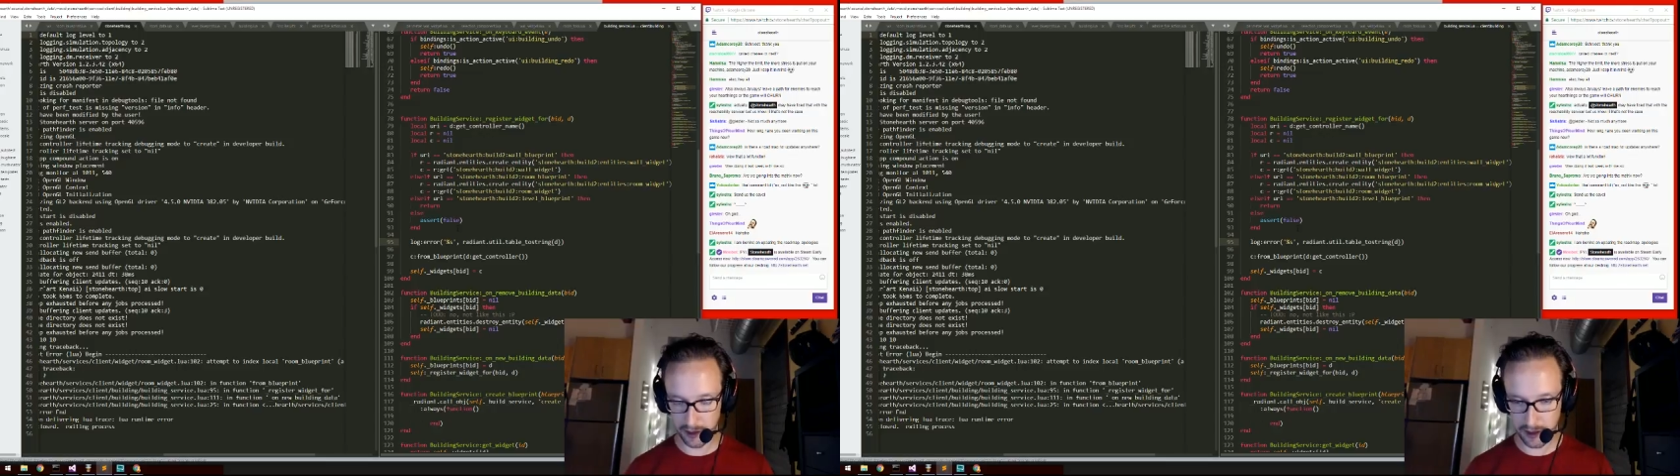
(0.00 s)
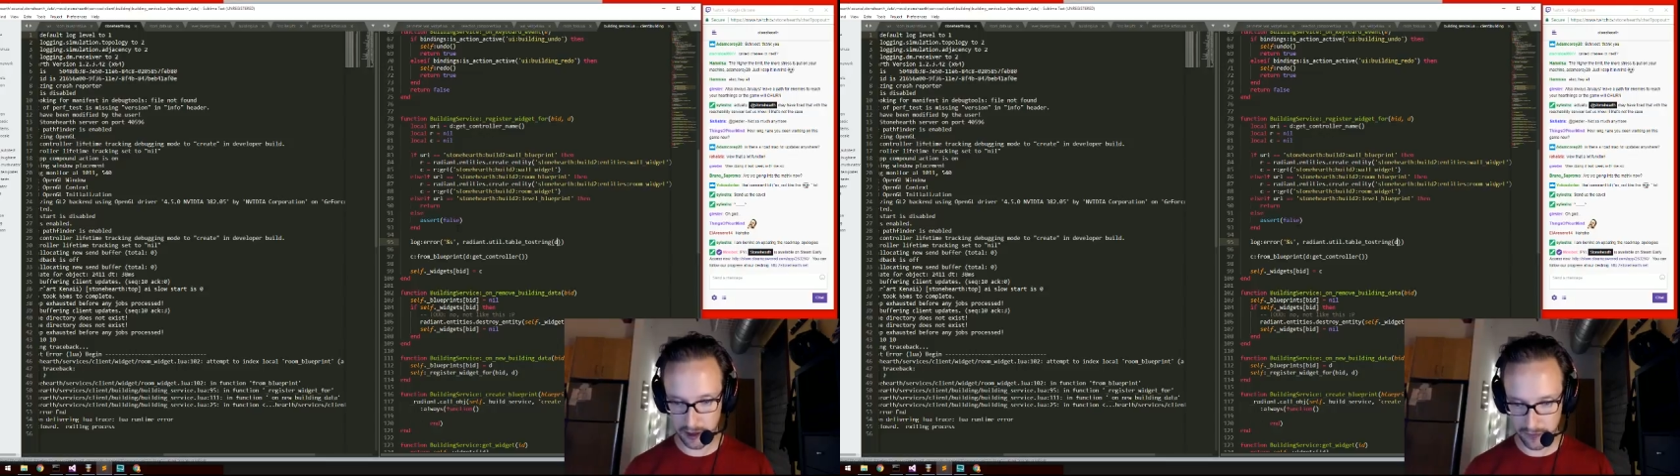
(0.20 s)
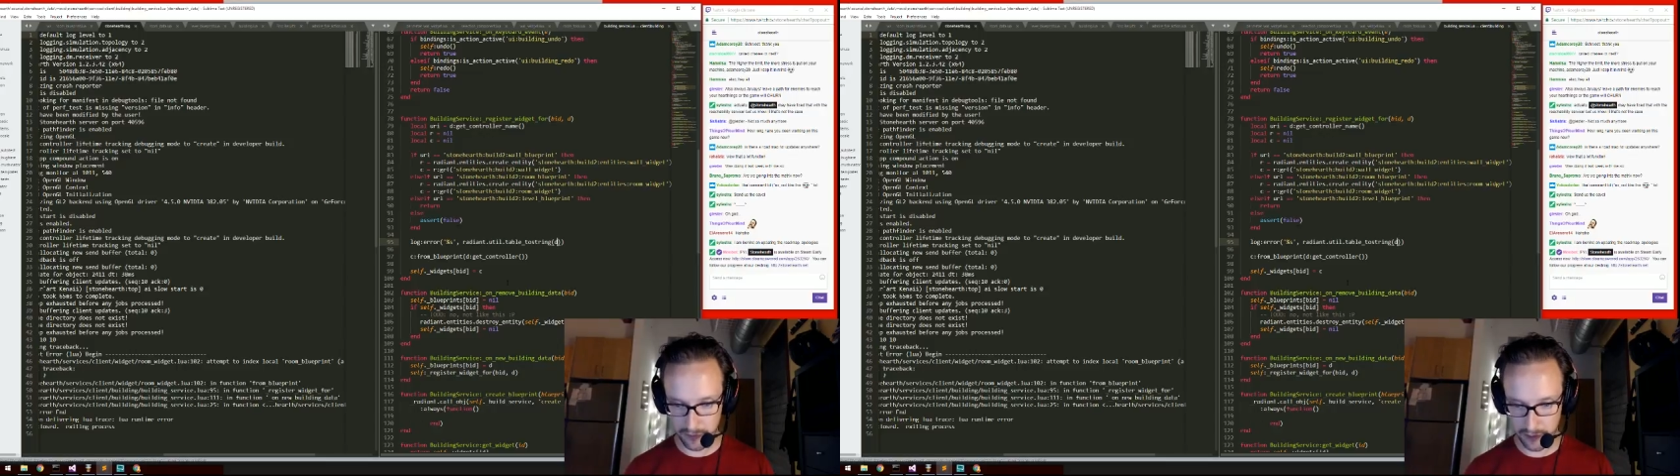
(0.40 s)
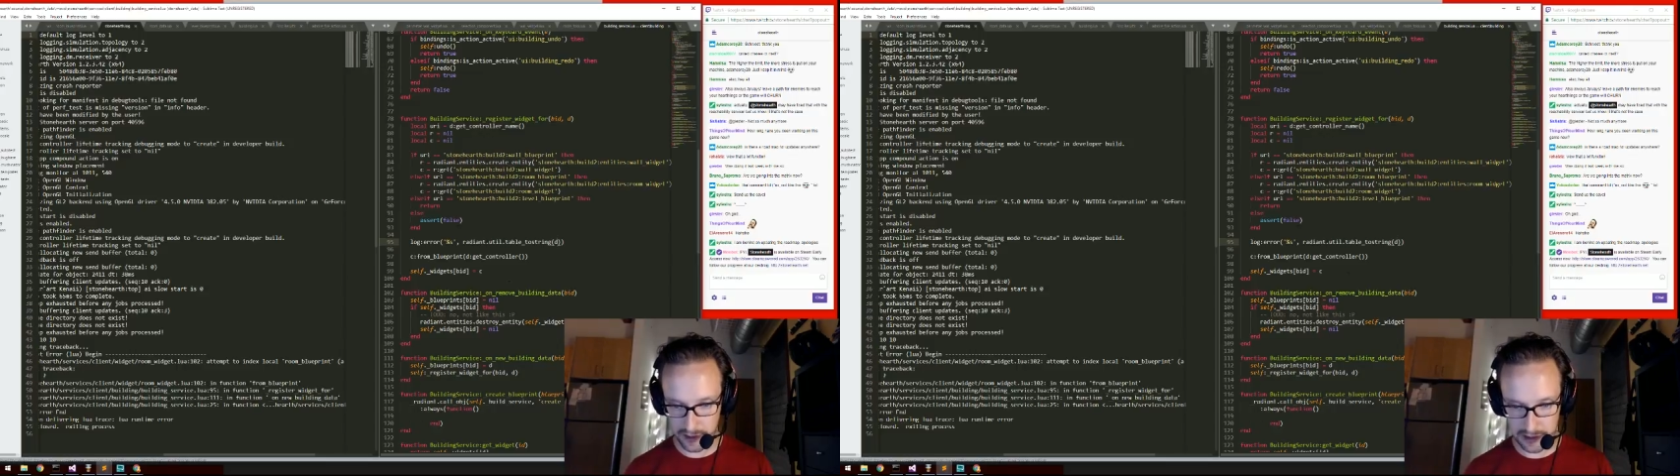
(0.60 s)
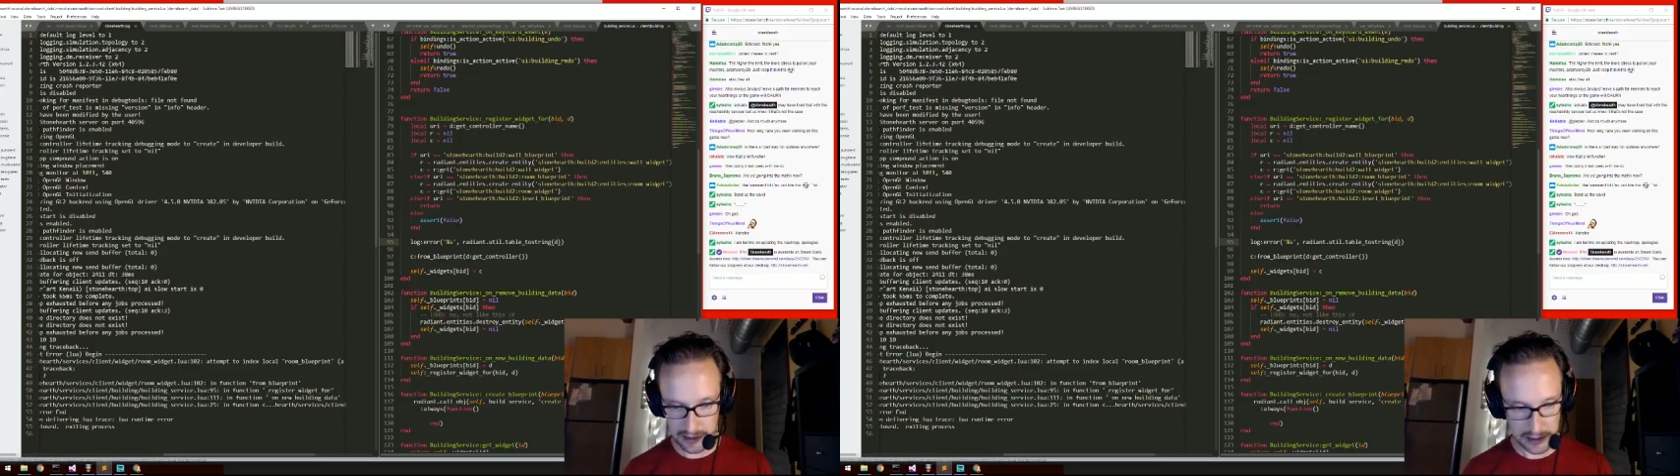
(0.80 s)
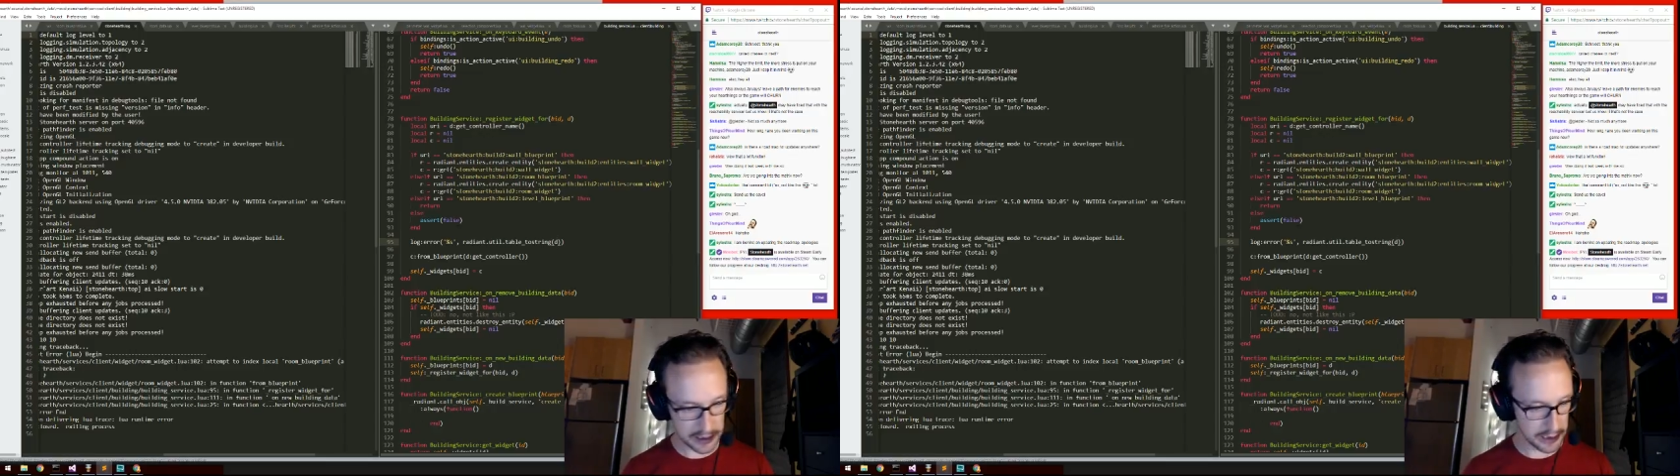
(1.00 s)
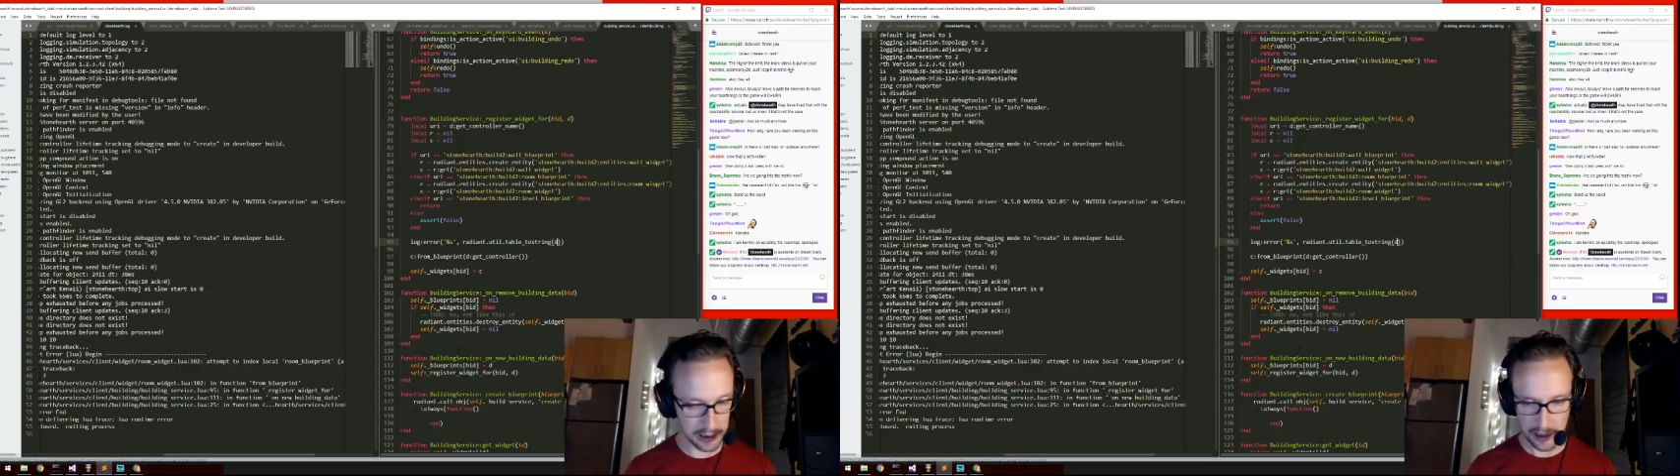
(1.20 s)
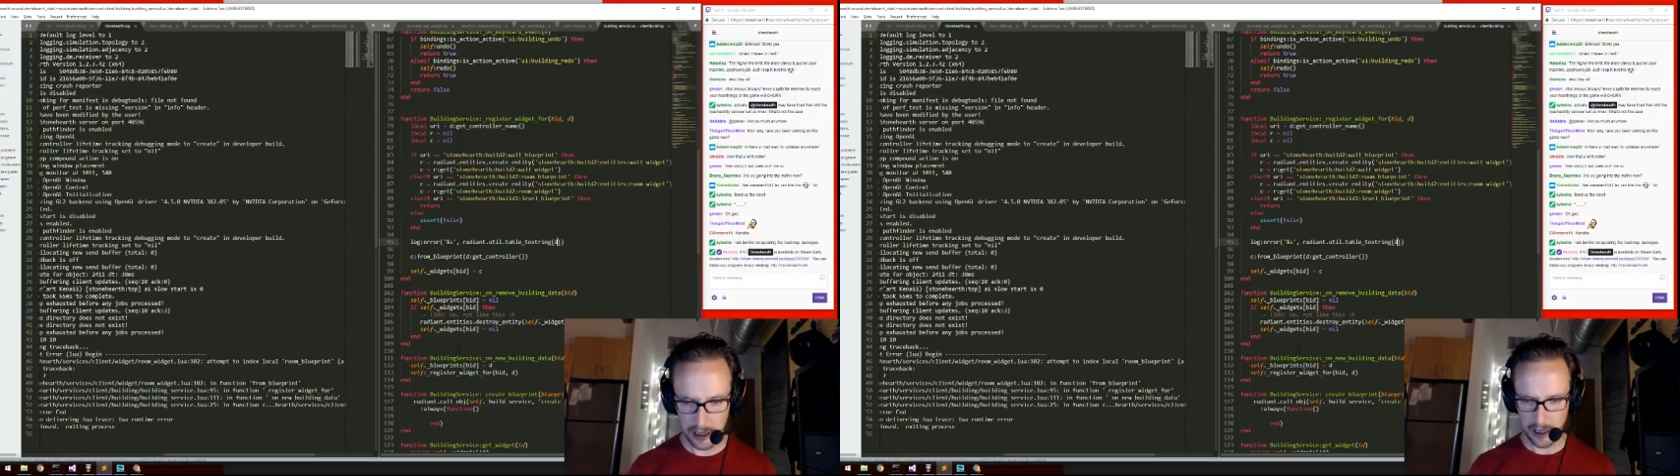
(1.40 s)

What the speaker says: like if you are indeed anything.